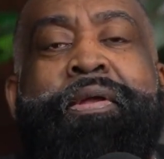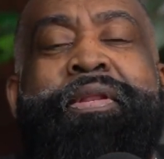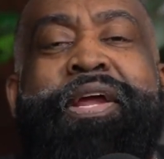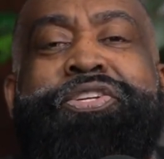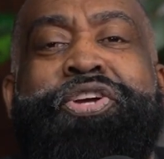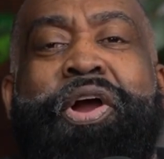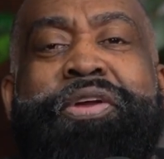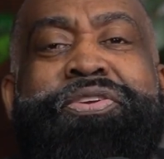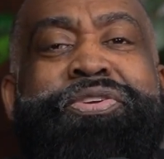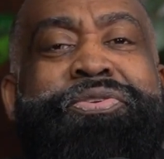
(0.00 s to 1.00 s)
They're
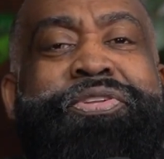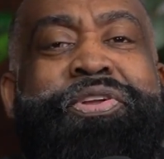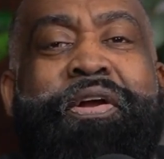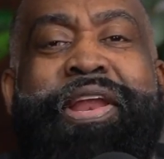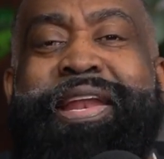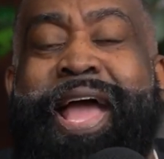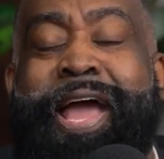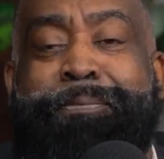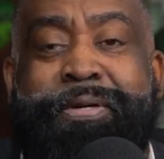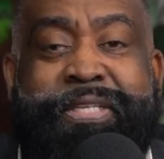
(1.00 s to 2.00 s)
charging you
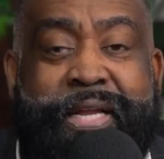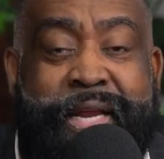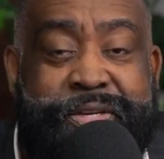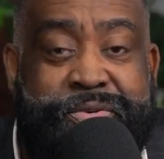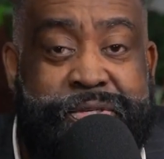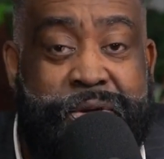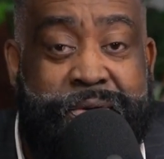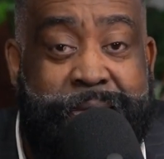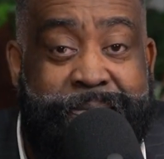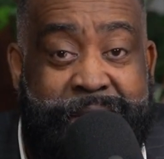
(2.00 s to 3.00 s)
39% interest
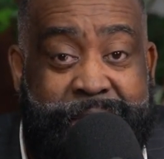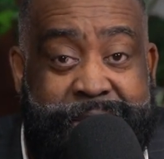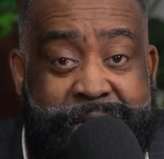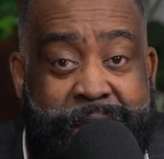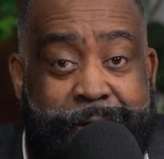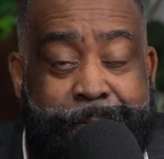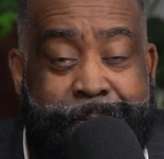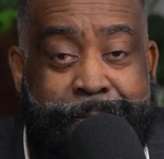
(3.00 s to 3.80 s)
on them things now.